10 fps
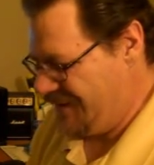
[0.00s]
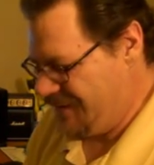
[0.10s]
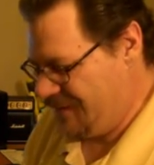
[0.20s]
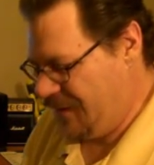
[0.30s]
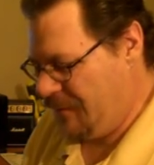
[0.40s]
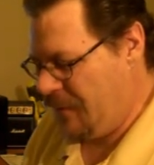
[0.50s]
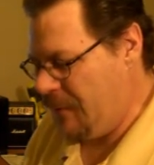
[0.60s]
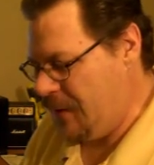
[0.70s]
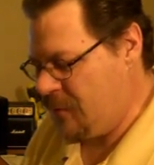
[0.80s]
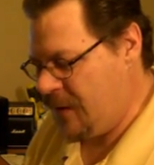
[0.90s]
so I'm going to
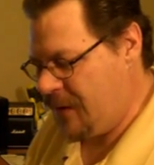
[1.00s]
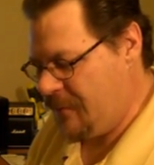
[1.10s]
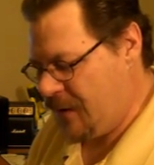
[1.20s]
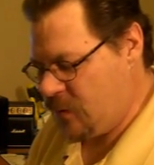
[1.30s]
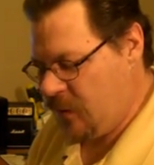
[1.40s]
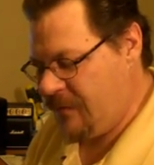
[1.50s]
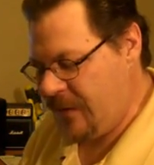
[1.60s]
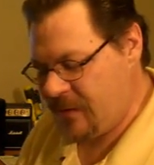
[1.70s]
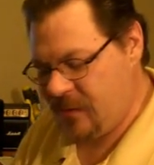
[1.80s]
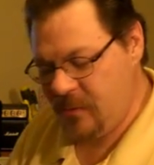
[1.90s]
be drinking my 12
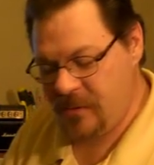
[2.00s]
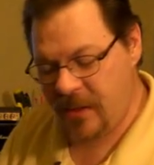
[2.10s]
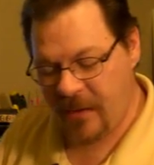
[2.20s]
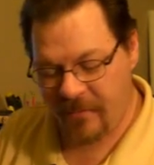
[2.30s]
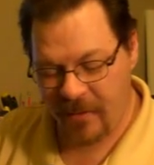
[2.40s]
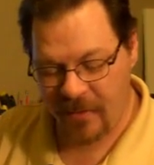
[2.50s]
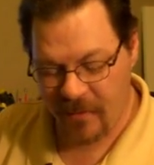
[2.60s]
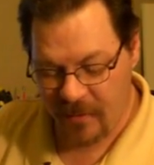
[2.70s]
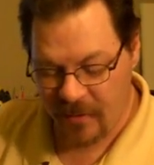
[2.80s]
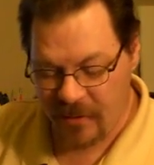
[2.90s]
ounce Tuesday out of
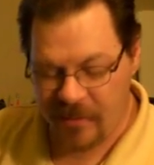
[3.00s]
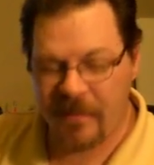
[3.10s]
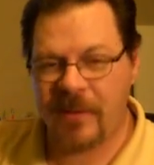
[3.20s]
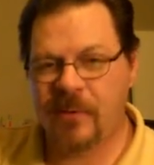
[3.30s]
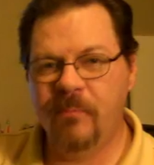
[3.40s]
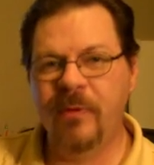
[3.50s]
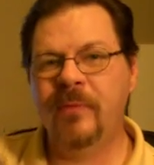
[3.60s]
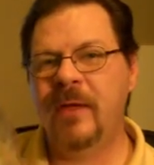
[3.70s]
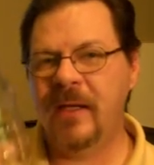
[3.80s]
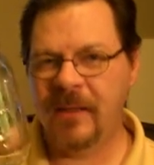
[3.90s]
a special
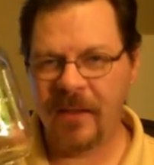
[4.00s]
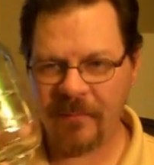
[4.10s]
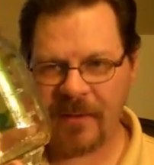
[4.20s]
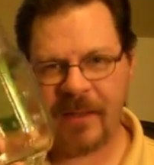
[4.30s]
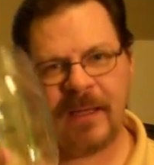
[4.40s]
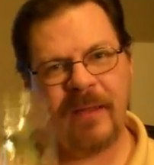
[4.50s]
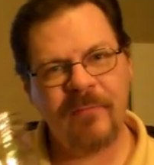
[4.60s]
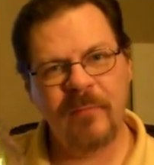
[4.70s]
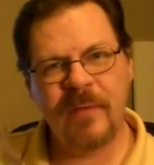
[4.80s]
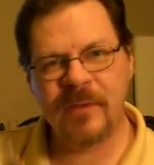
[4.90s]
birthday cup that I got
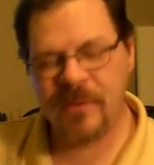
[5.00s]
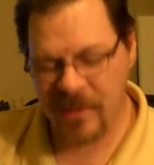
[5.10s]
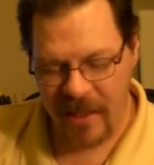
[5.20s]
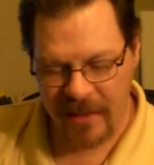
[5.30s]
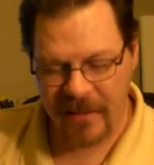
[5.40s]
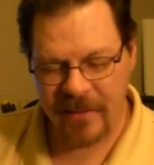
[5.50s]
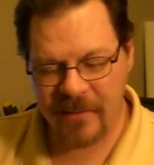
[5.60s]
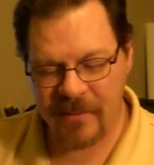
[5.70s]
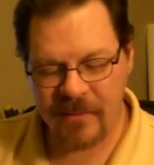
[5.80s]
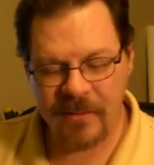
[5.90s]
from Miss Jackie. This
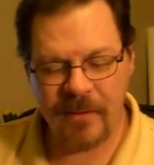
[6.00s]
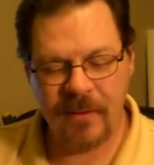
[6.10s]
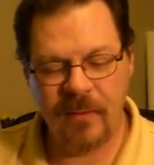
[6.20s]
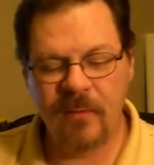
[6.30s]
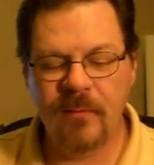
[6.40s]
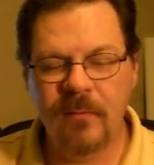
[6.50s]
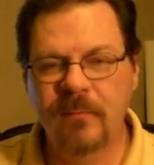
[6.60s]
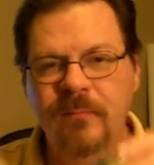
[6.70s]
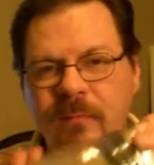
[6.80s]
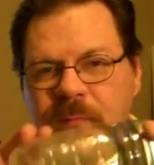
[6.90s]
is
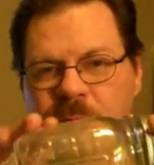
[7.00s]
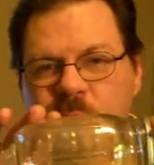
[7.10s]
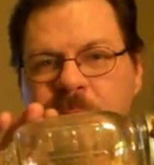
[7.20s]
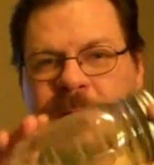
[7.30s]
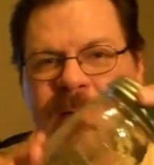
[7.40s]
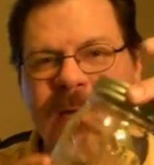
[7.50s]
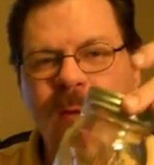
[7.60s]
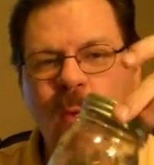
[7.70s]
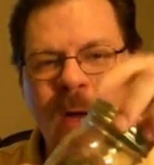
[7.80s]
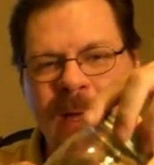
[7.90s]
a redneck
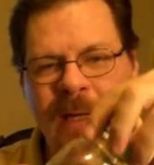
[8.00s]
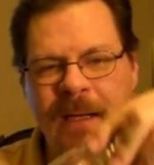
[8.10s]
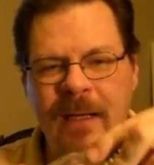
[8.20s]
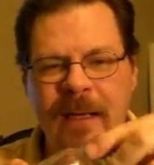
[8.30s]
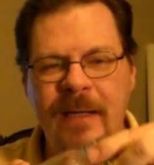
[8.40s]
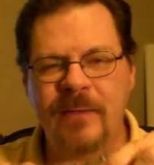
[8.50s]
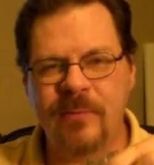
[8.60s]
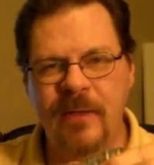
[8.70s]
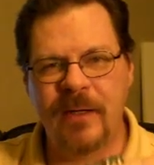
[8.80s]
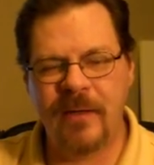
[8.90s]
wine glass
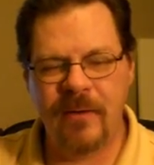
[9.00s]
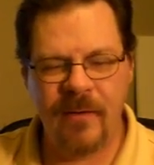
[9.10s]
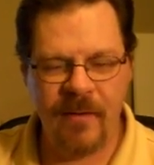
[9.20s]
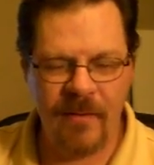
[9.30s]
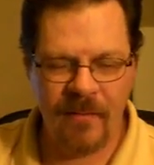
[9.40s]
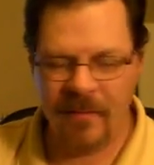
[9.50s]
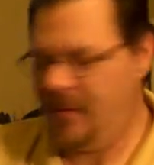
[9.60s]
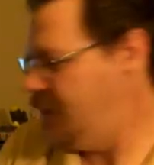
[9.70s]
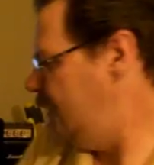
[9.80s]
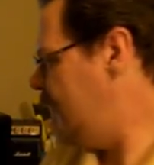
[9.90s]
right here.
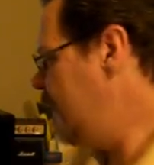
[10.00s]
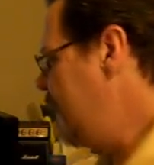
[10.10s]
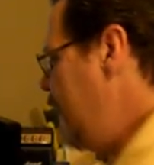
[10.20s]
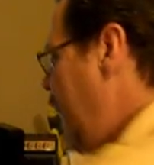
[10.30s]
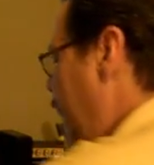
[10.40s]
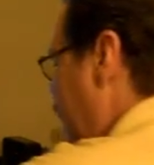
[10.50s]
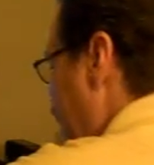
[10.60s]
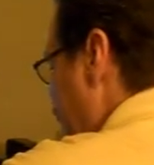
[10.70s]
So